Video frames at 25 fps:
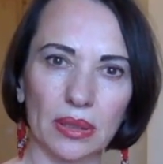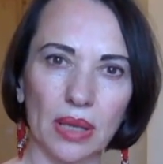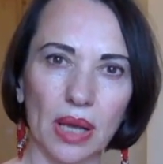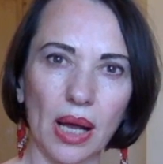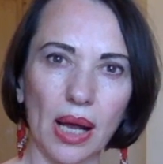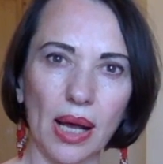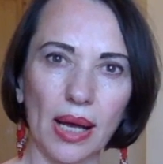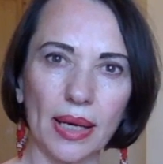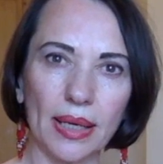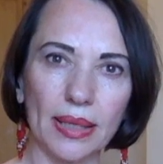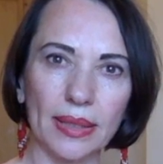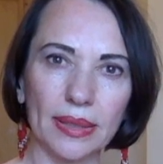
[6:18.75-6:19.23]

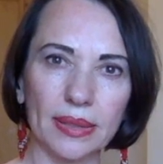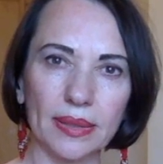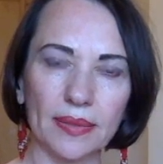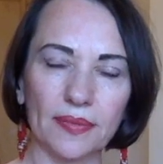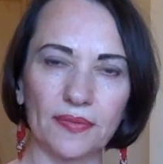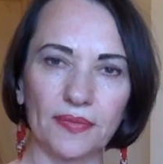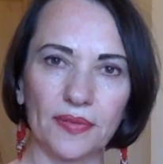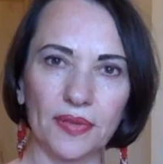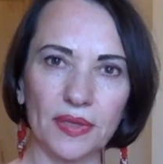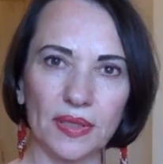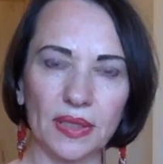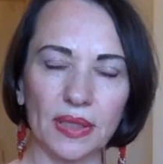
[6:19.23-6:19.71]
either
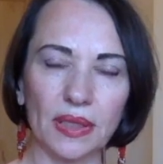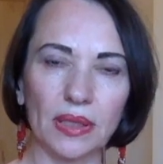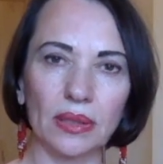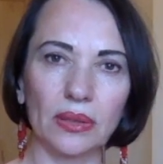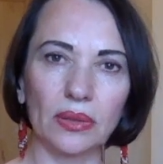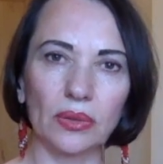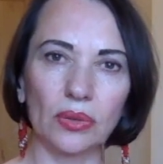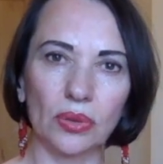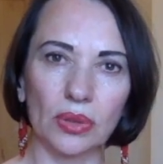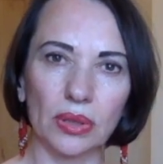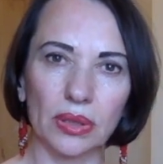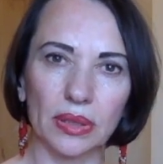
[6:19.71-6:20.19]
physical
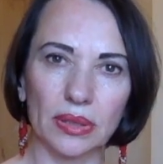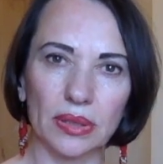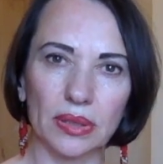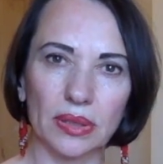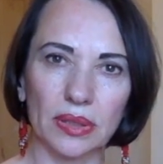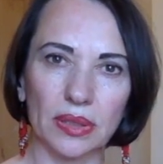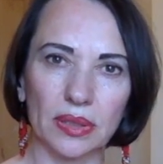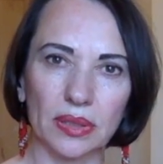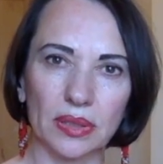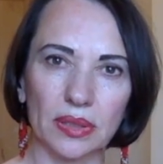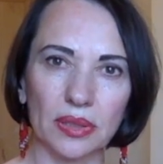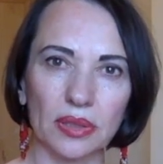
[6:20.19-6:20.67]
organ
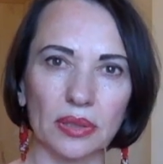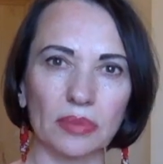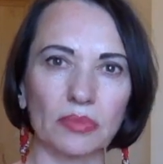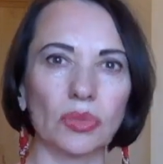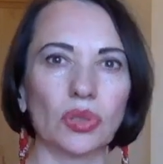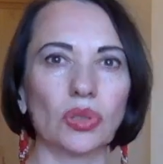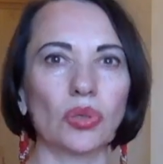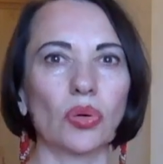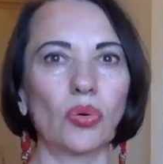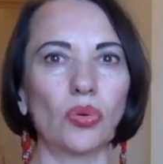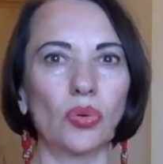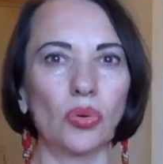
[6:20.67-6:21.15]

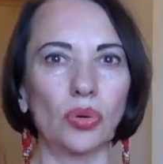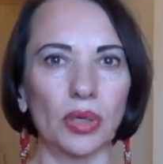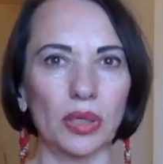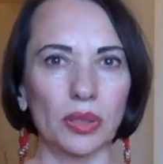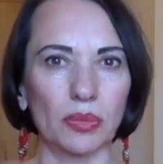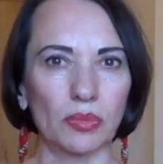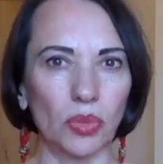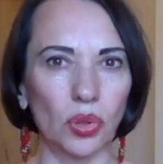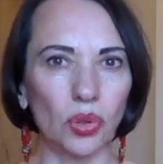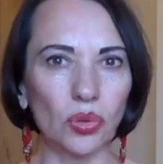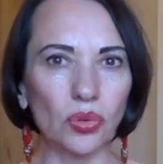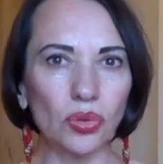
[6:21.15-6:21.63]
systems or
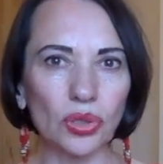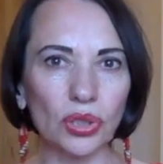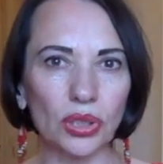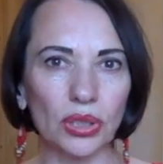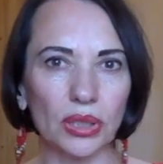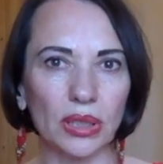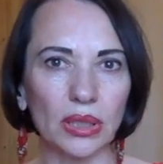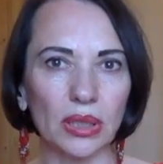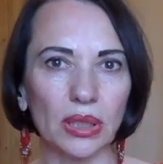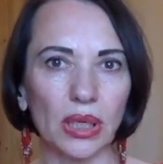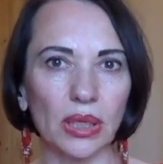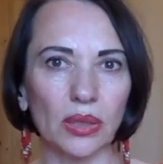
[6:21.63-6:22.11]

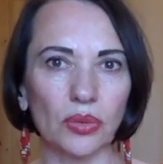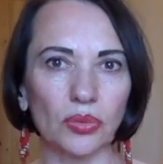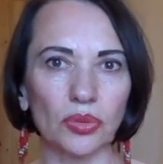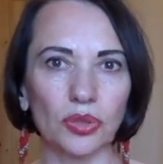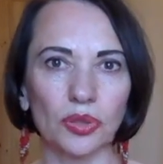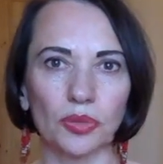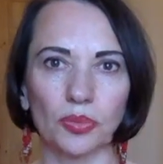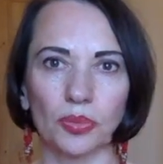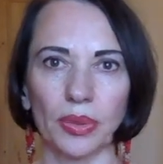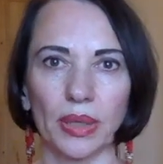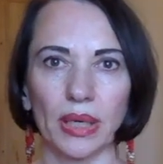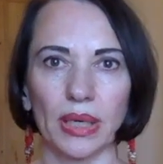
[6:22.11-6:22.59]
emotional
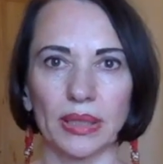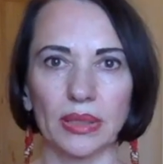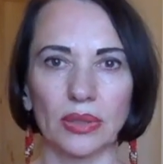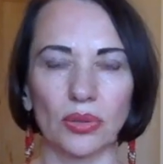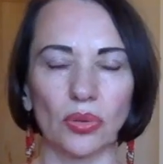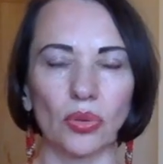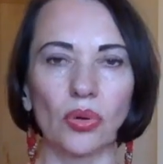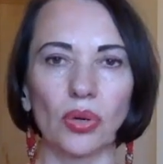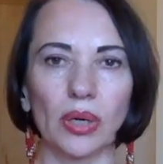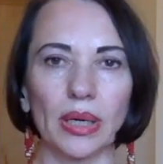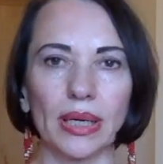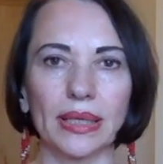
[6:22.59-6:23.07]
counterparts
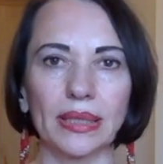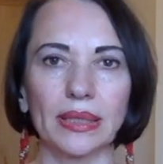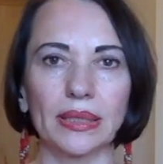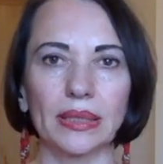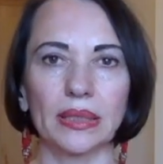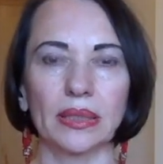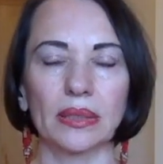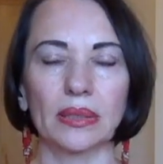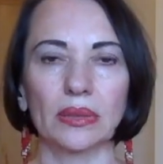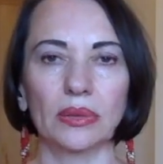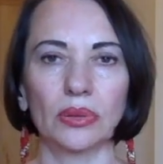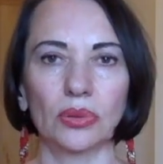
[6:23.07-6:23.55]
or
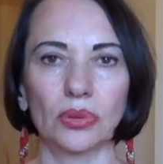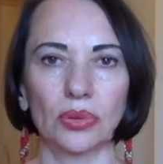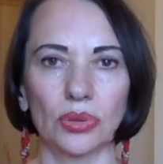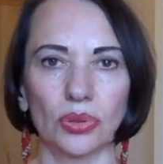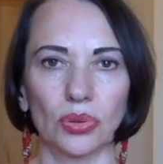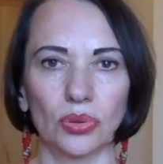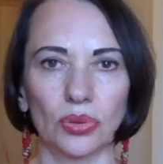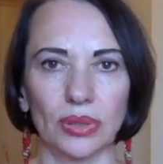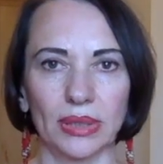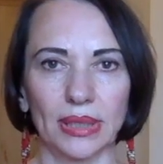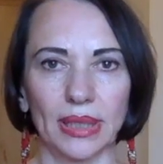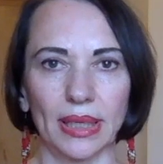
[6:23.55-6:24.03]
anything along
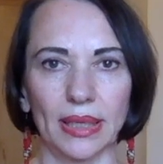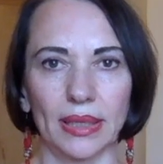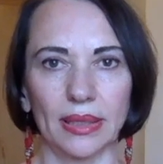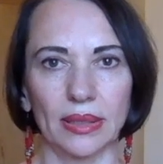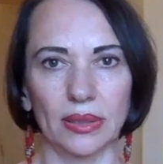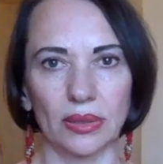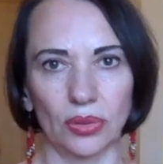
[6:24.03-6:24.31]
those lines.